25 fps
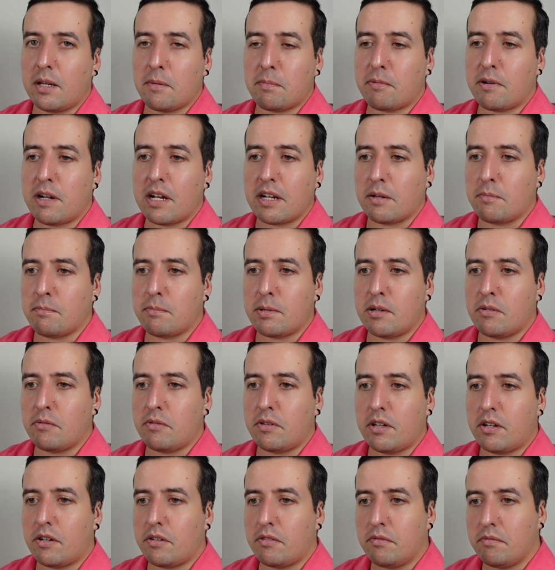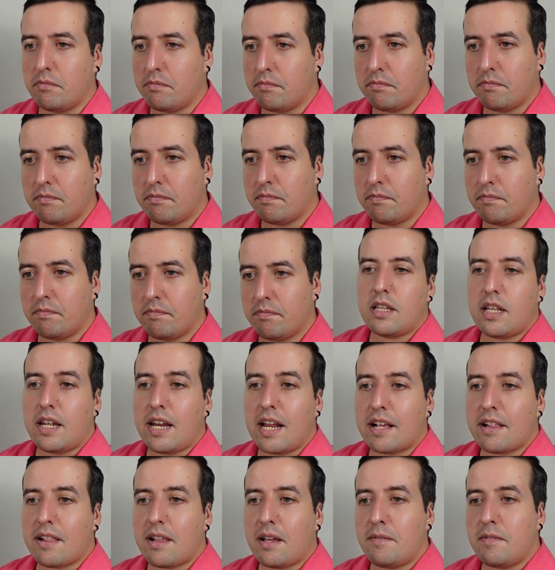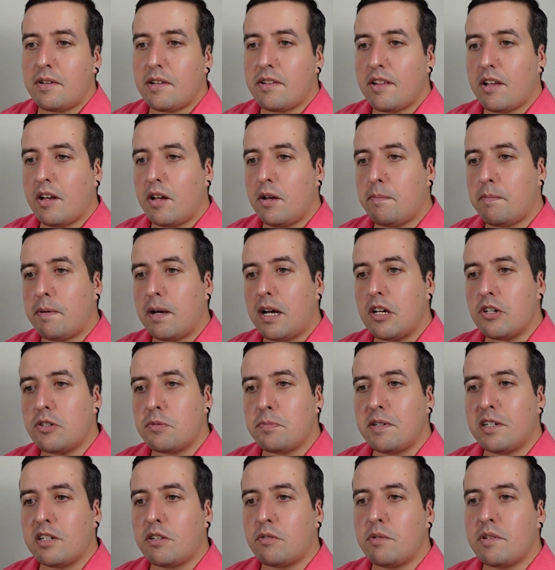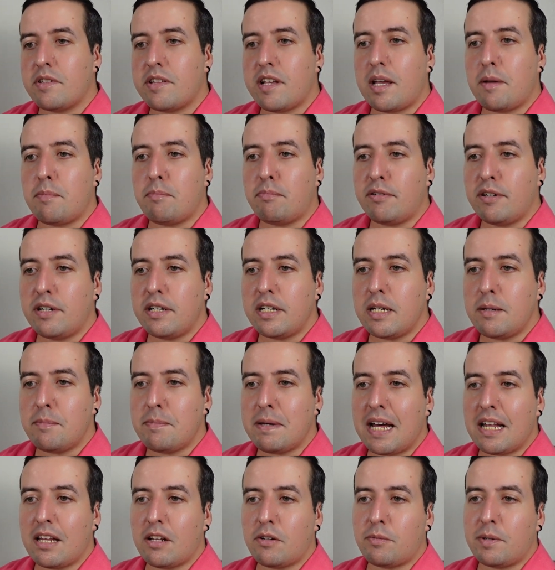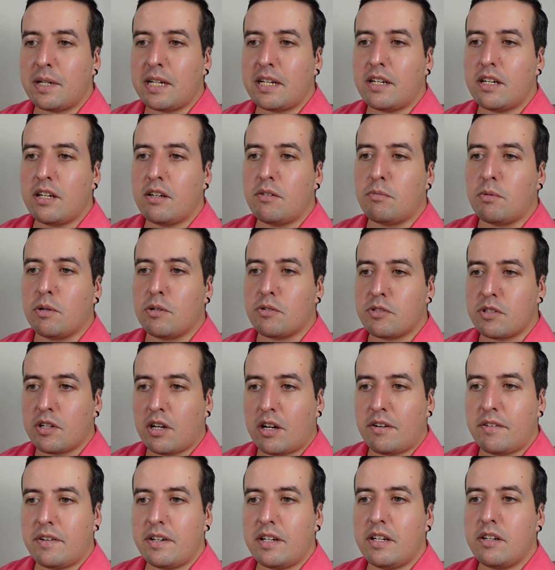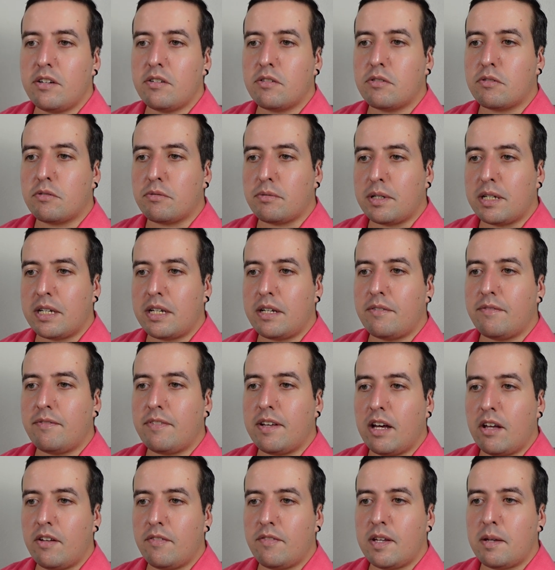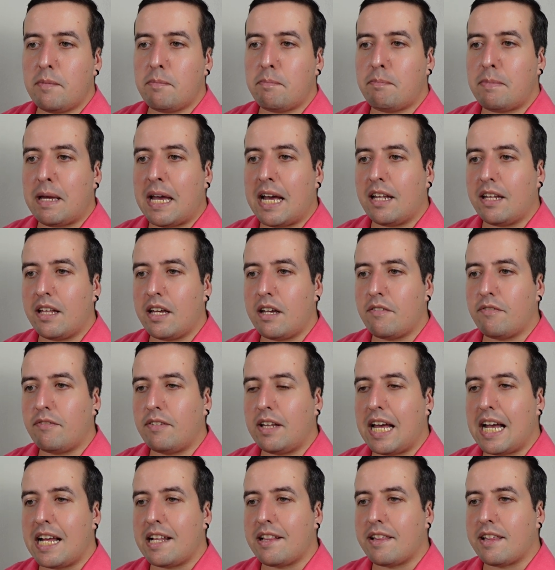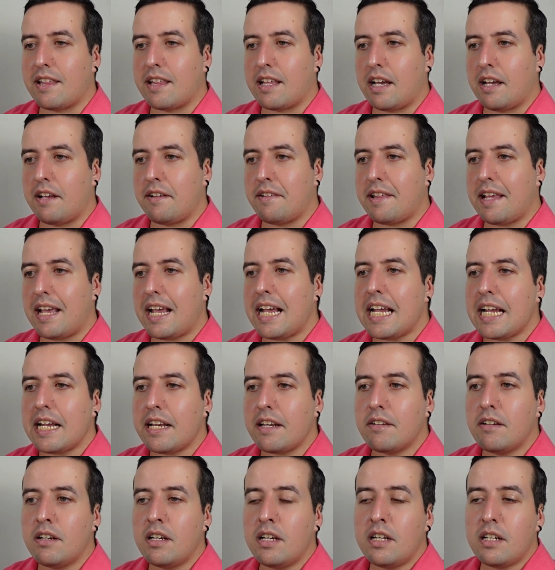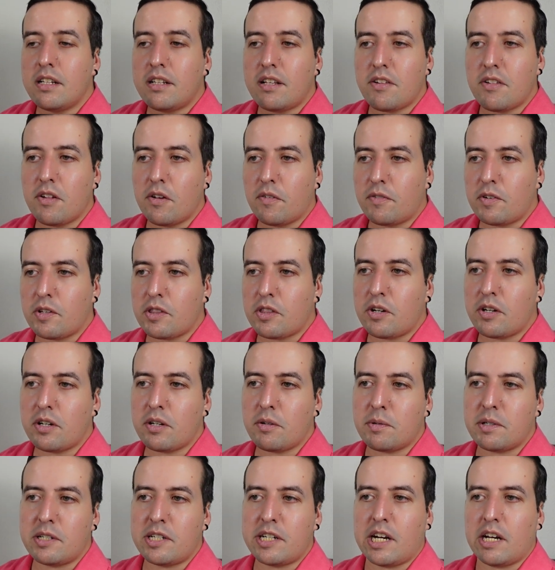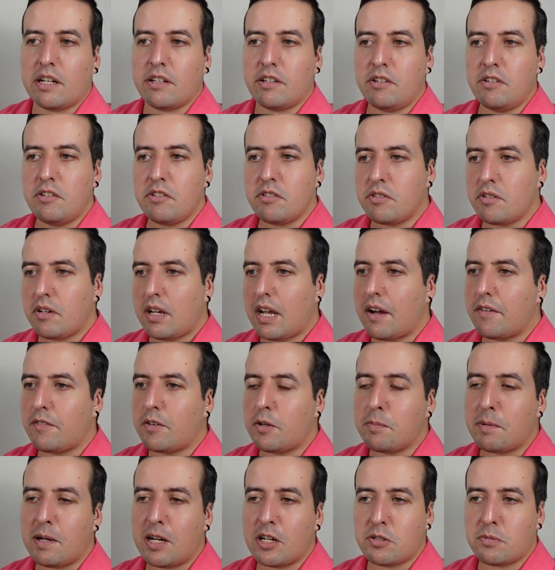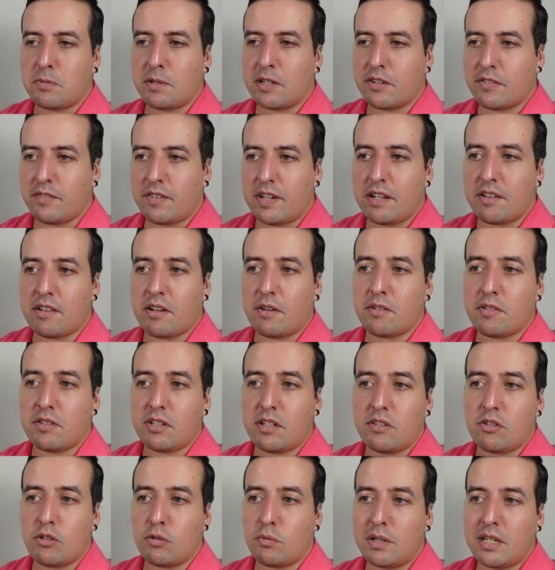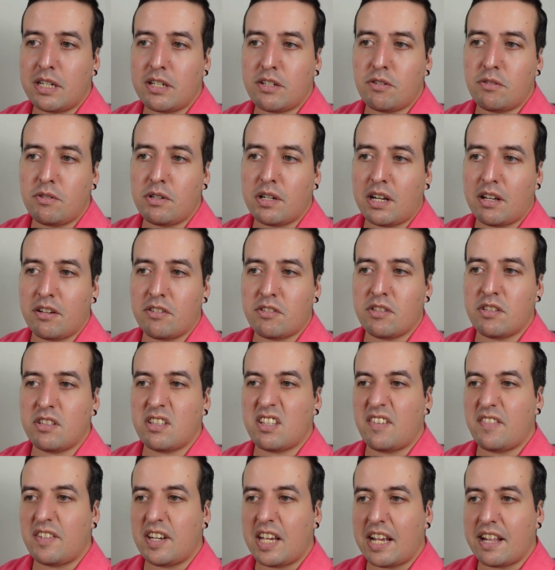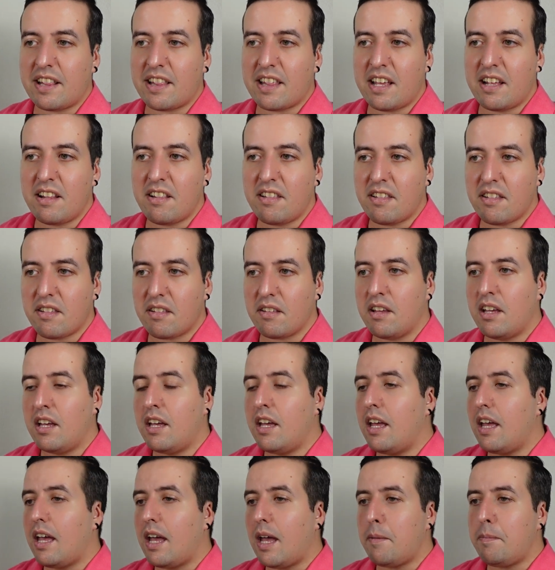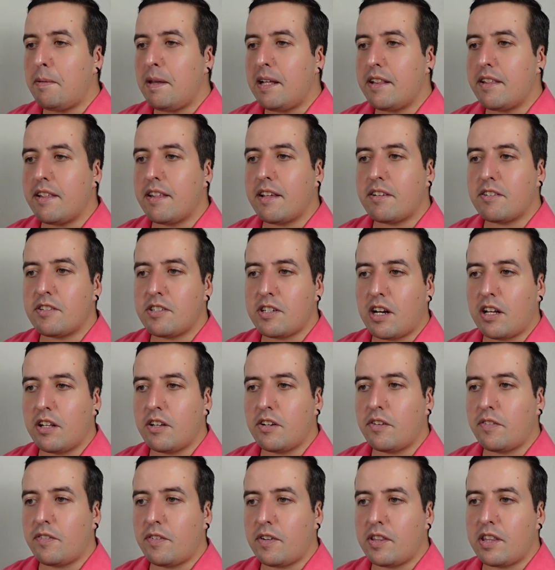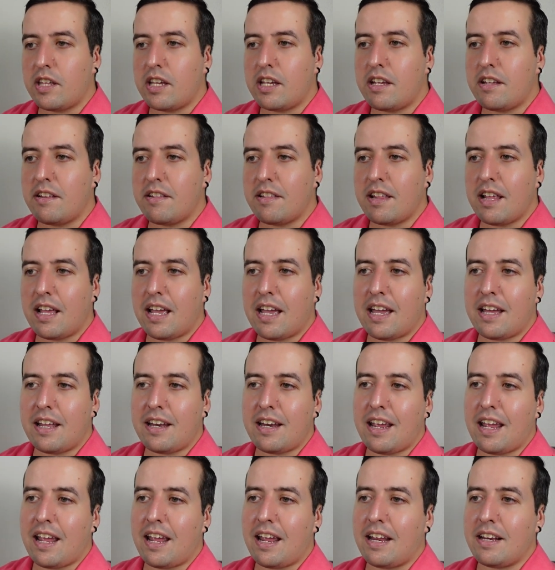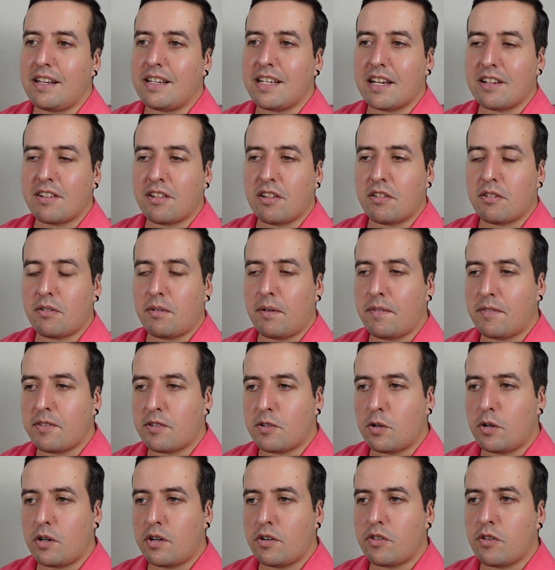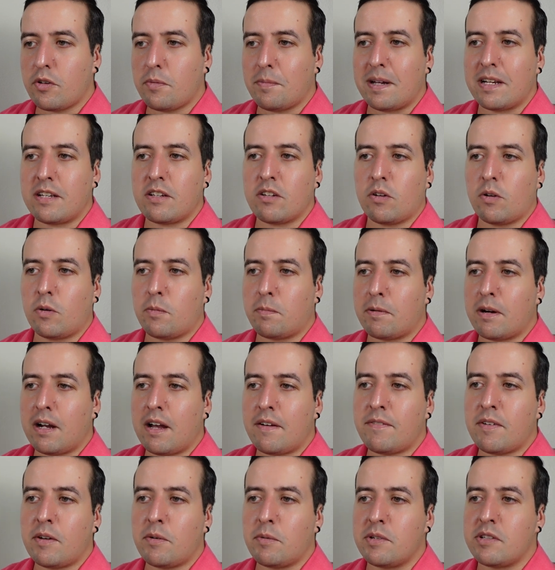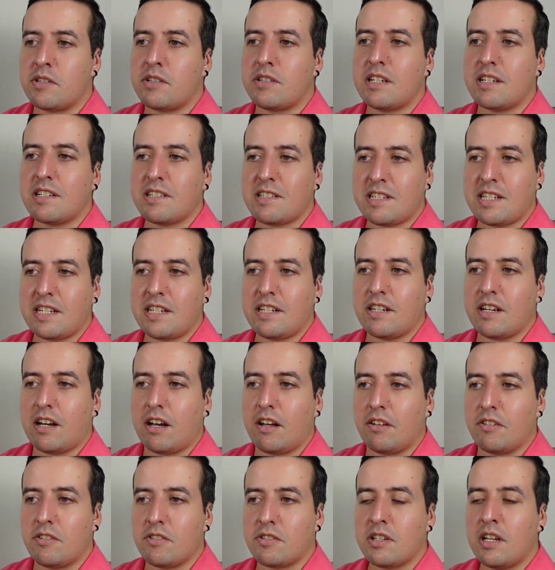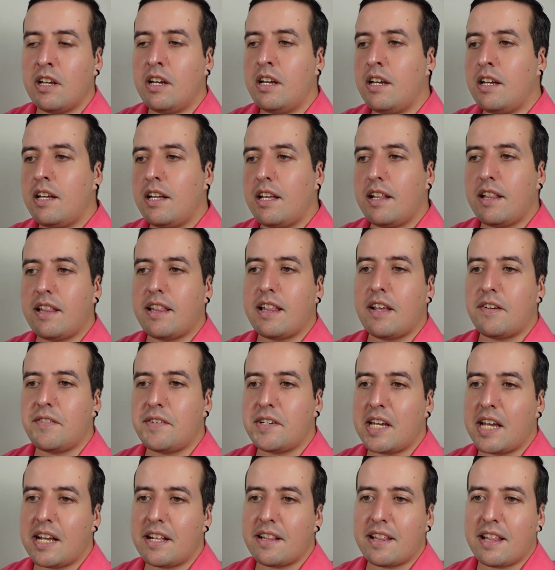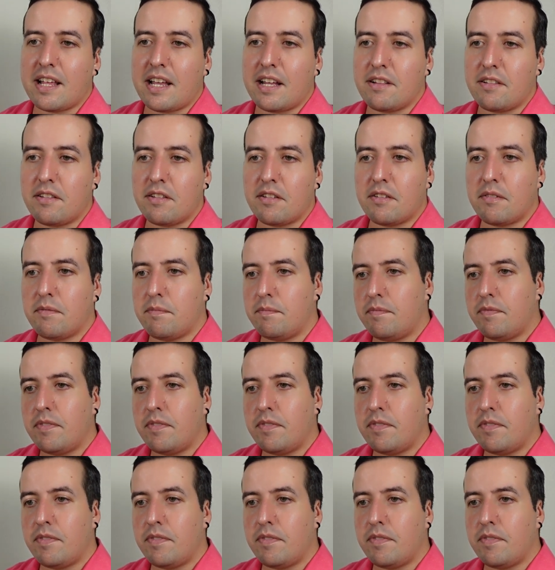up Rag & Bone, though. The next item to sell on Poshmark was a Pretty Ballerina Rosario Green Velvet Ballet Flats size 8. They sold for $31. After Poshmark's fees, I received $22.78. I paid $6 for these at a Texas thrift store, so my total profit was $16.78.